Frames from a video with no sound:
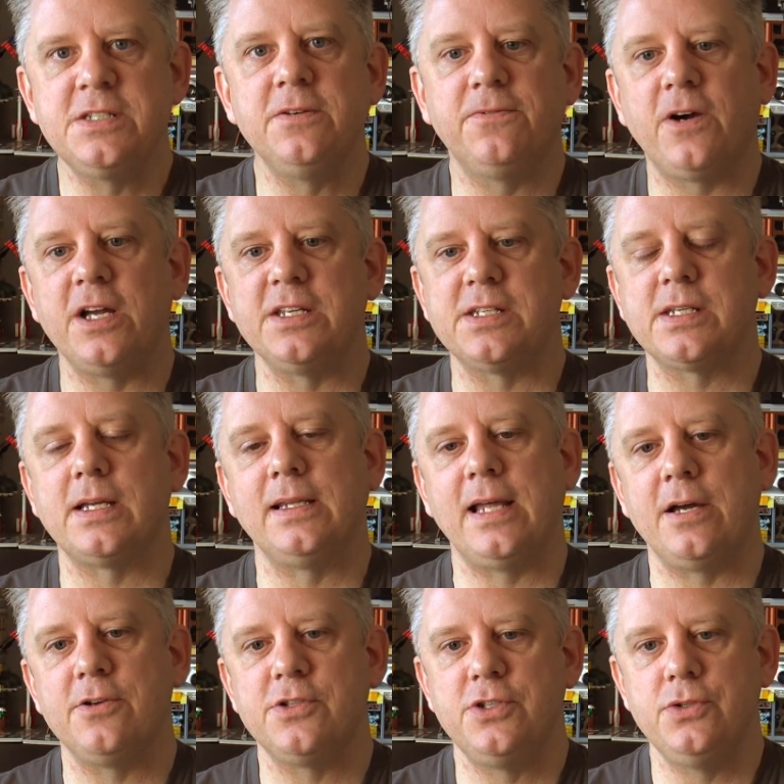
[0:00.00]
device
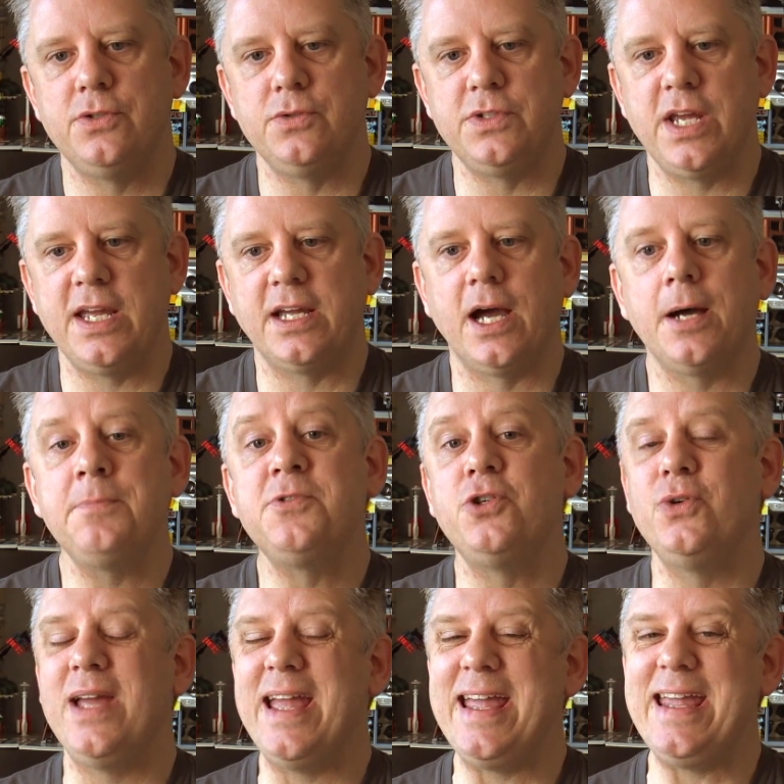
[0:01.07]
allows you to take up
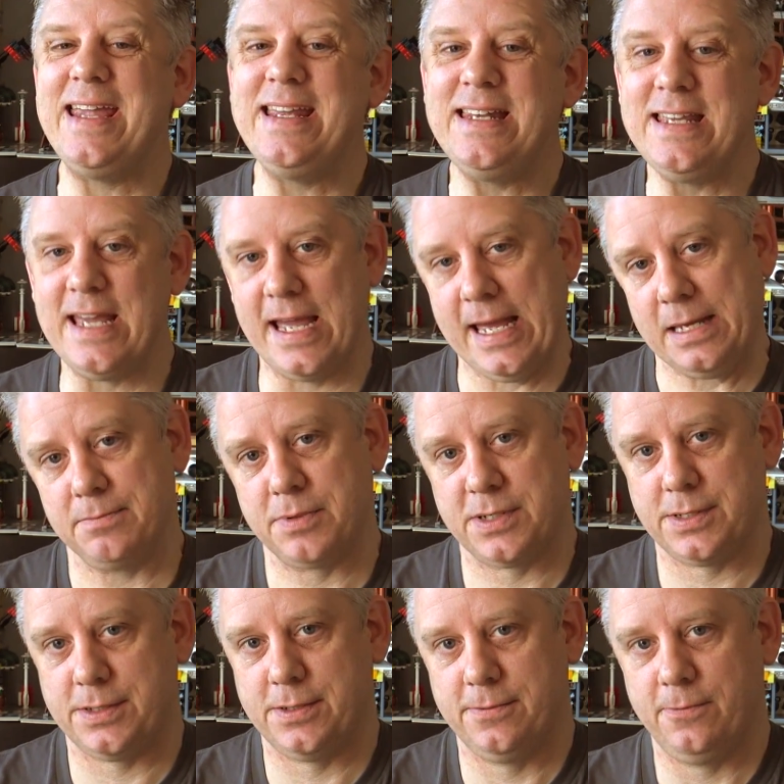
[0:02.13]
to 80
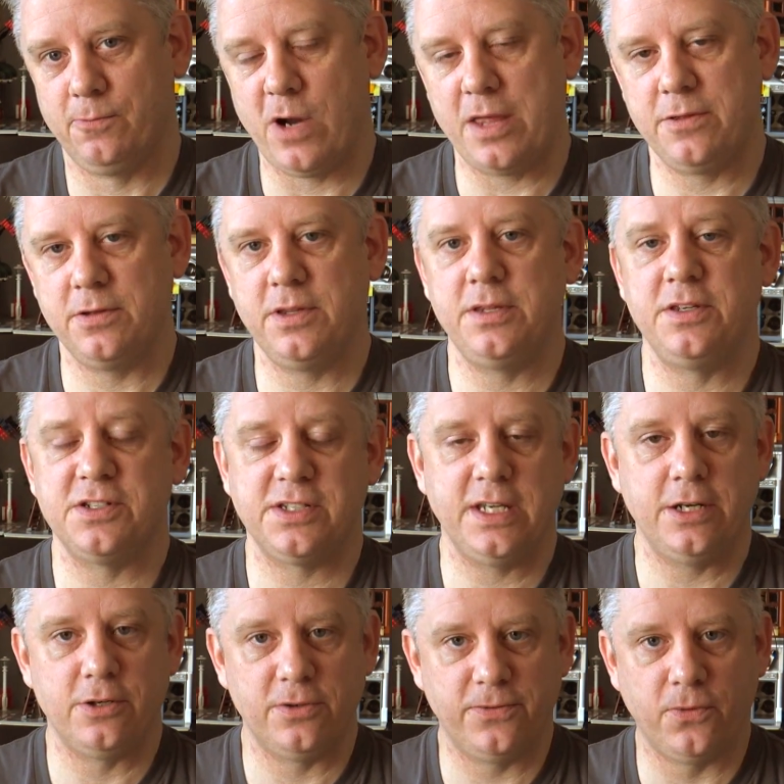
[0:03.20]
amps rather than the
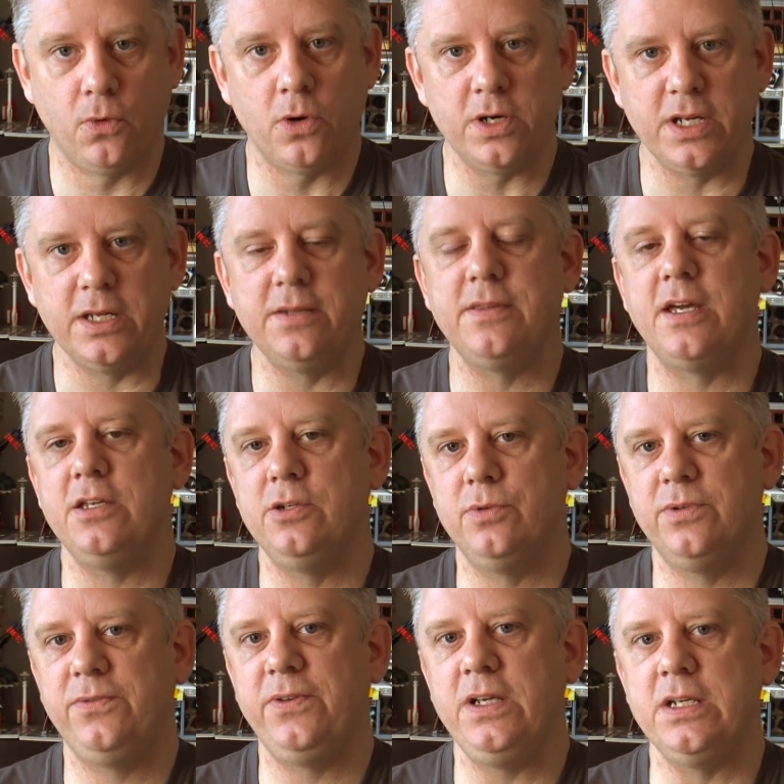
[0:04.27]
standard 40 that you
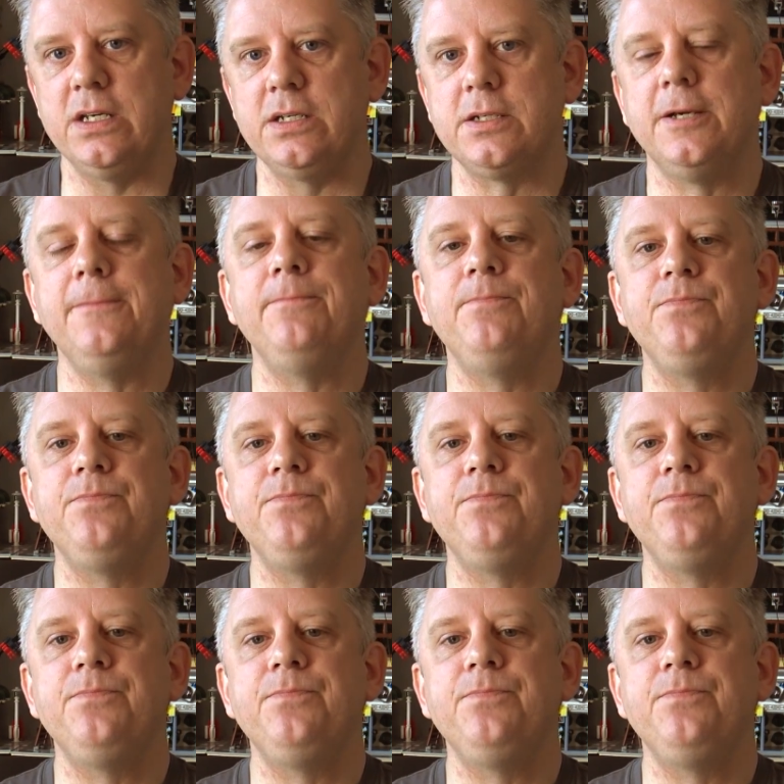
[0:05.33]
would feed it,